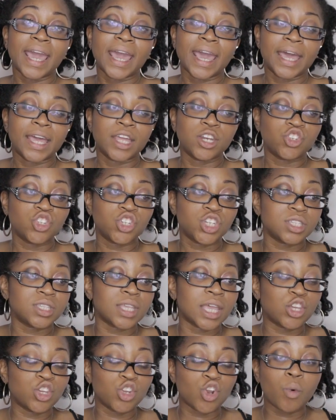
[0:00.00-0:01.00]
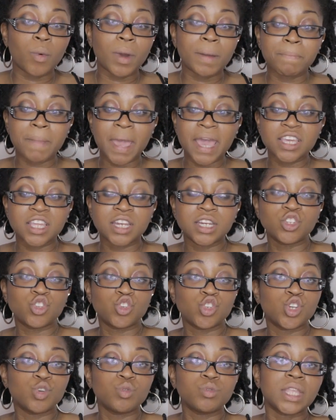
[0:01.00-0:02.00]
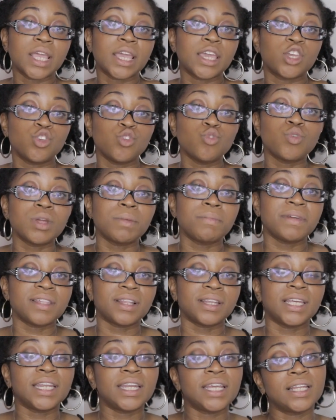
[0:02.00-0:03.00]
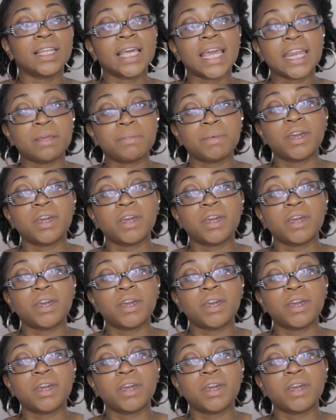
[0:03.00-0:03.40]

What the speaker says: and she's like, you know what, Megan, do you think you can be the leading lady,